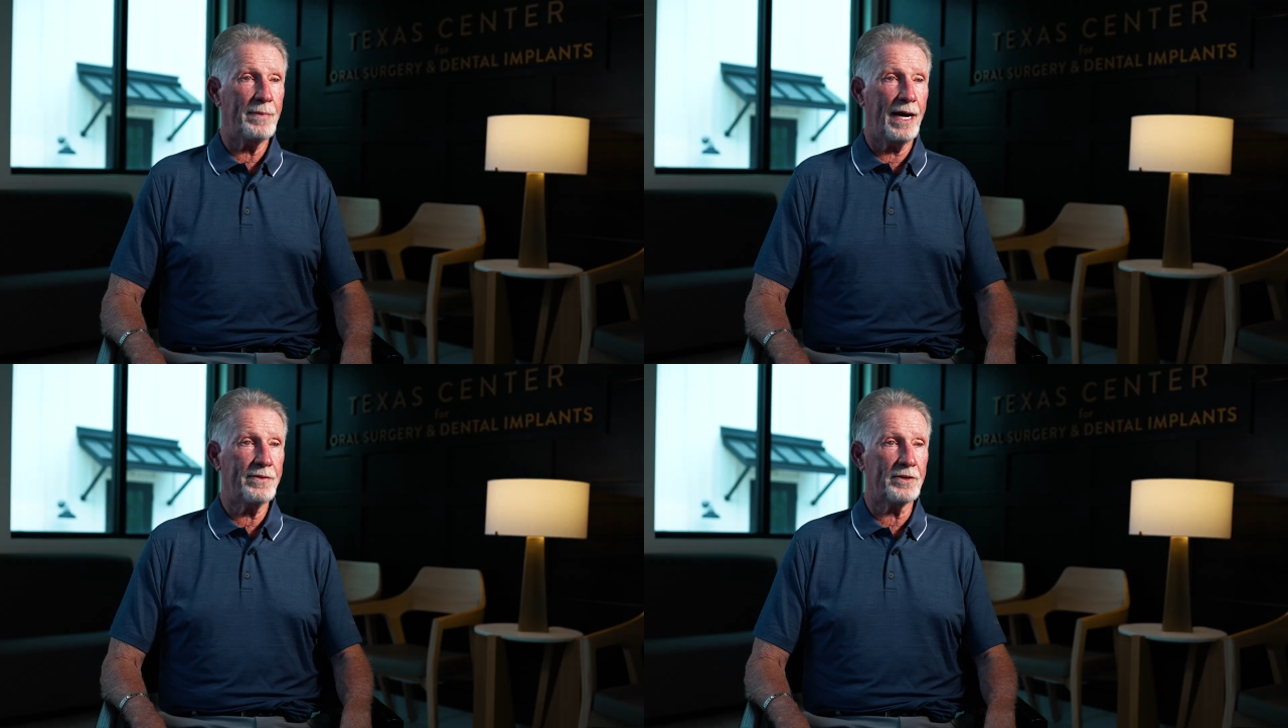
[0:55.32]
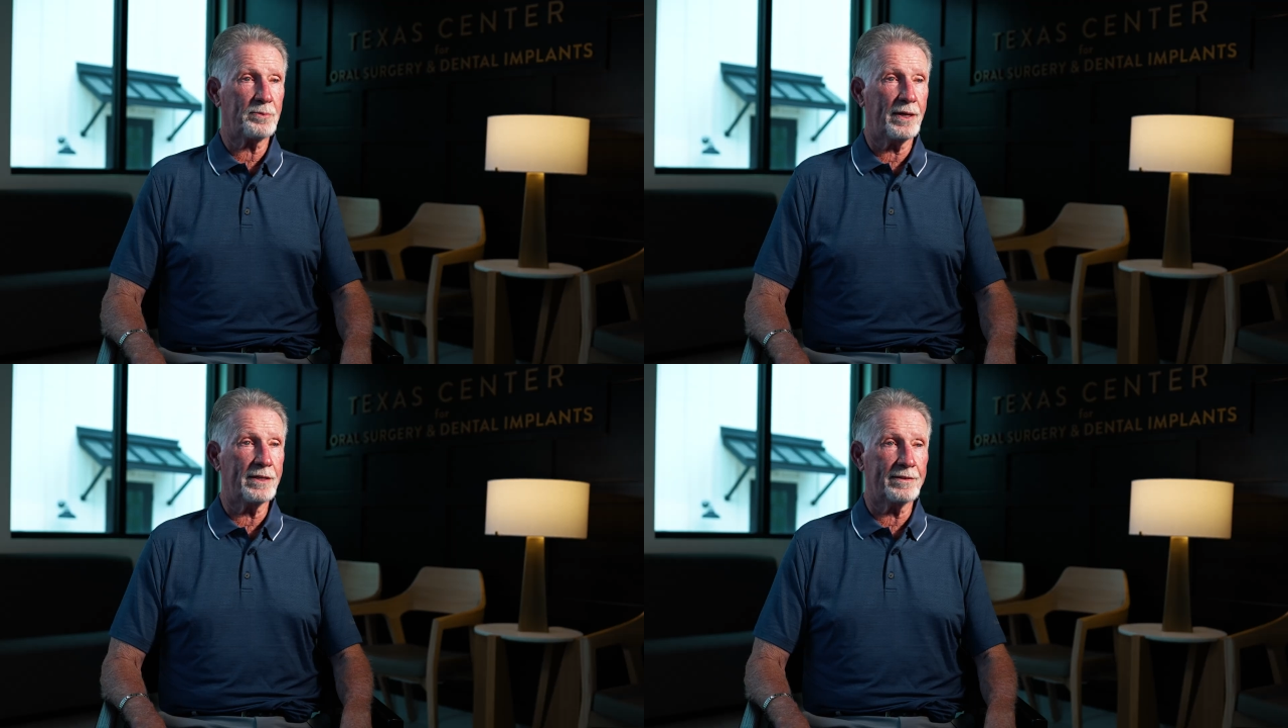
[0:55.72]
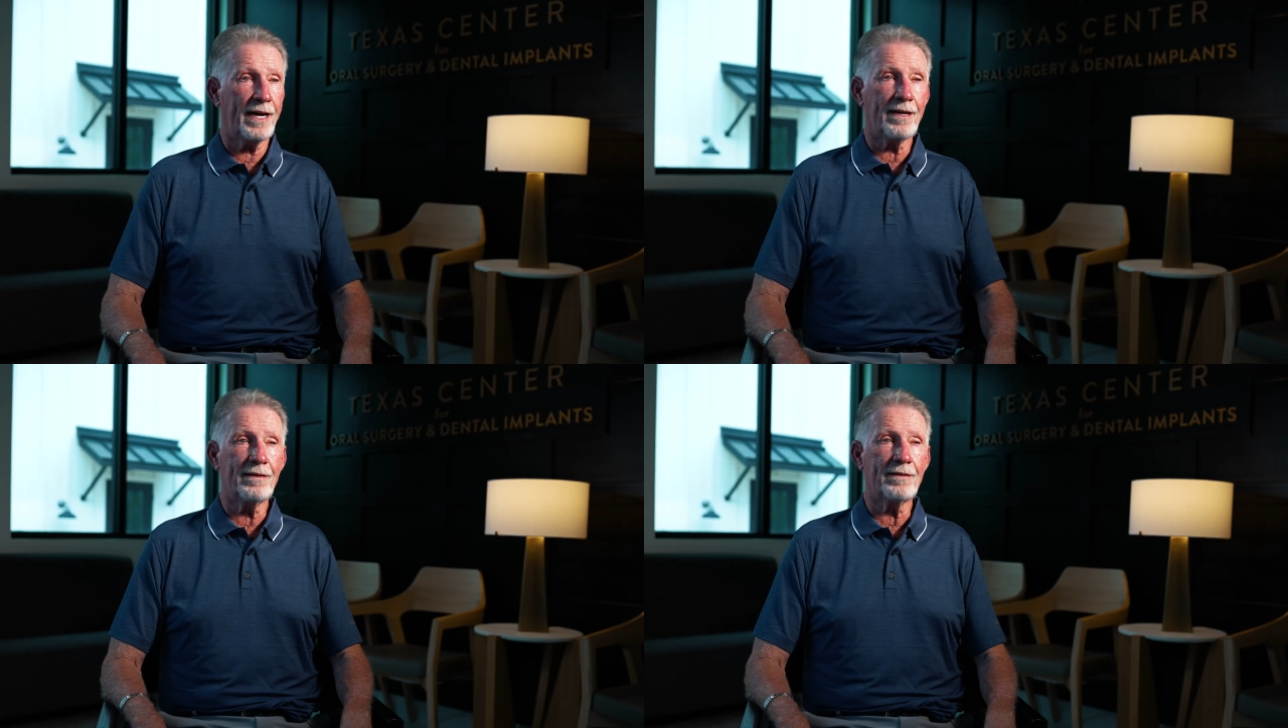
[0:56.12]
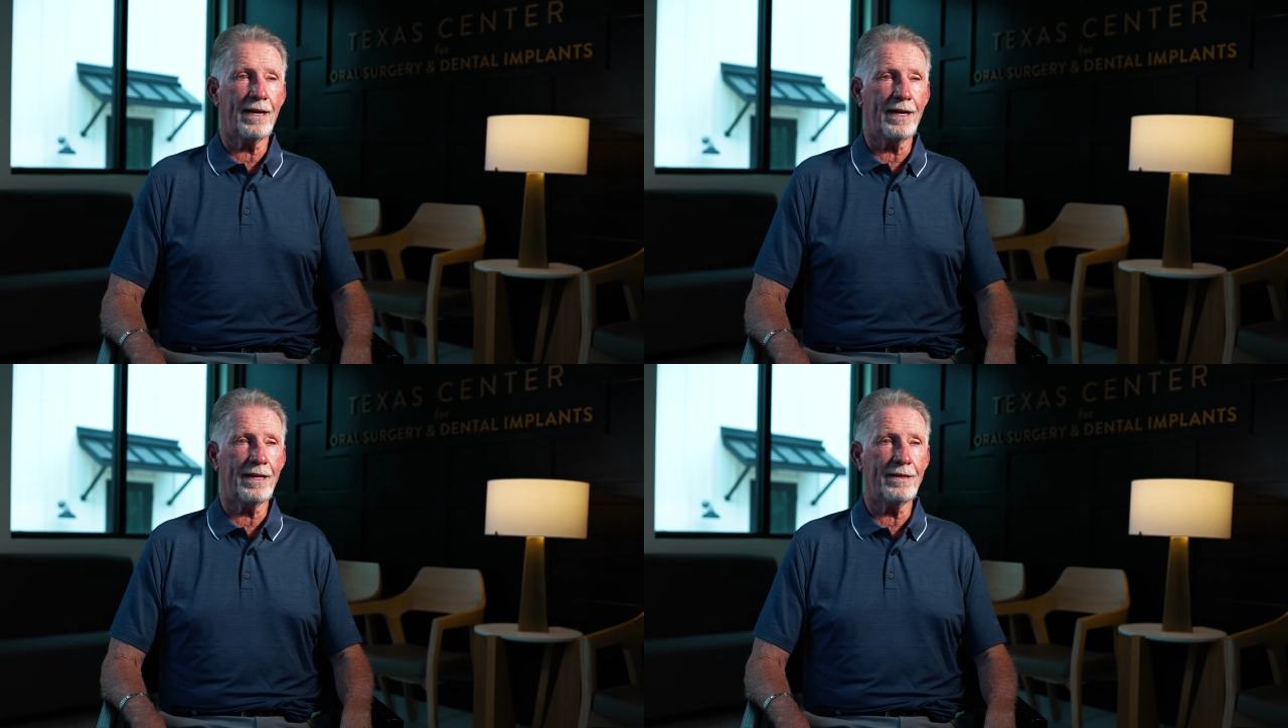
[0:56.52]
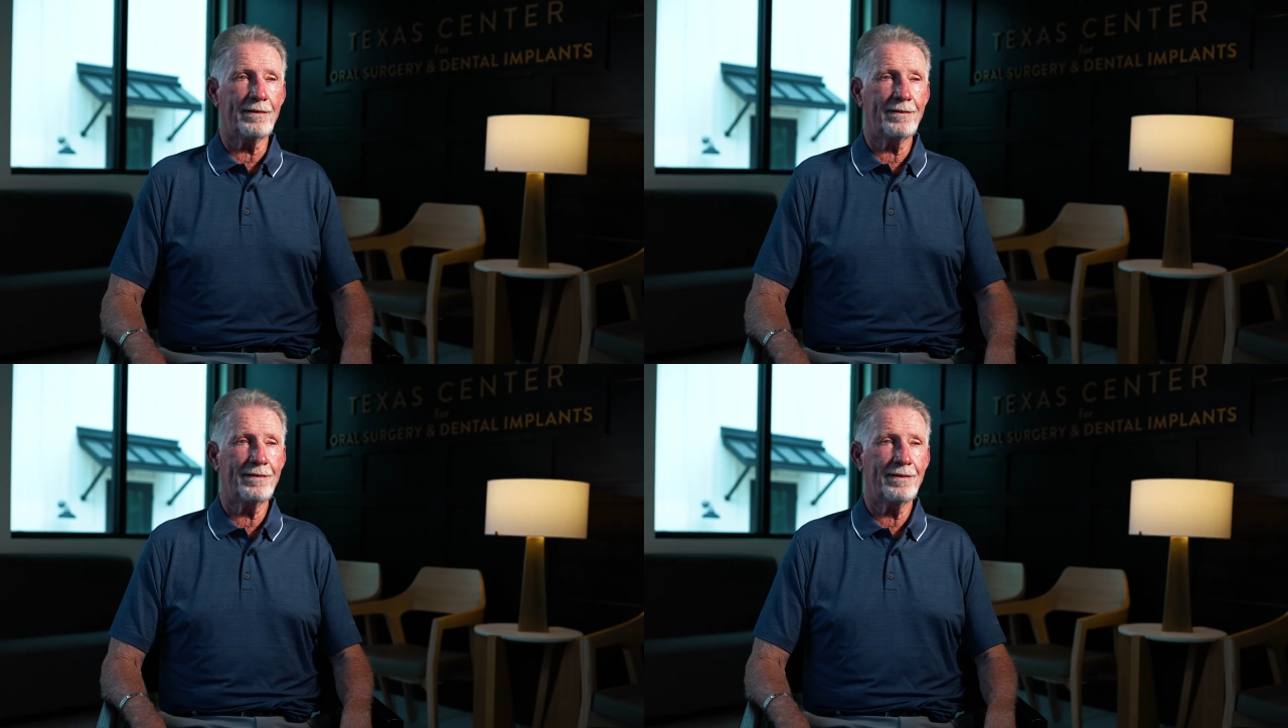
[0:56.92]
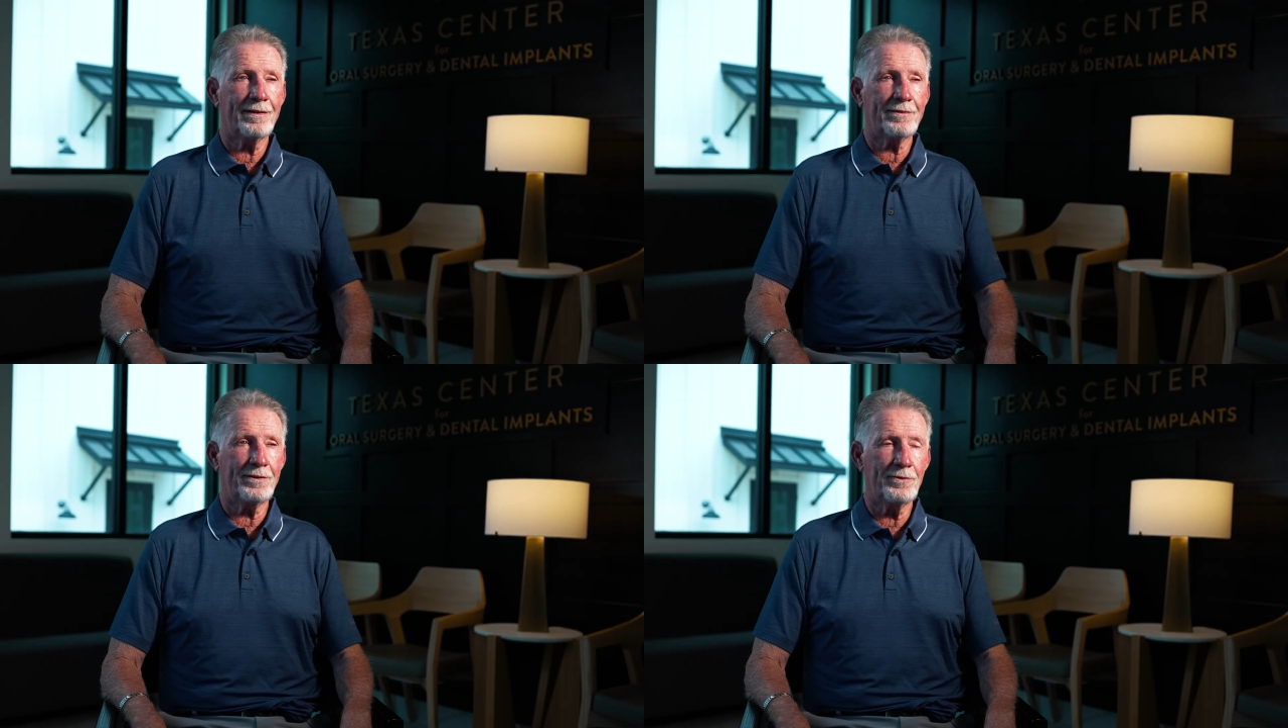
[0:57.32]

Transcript: by this place and I'd look at it. So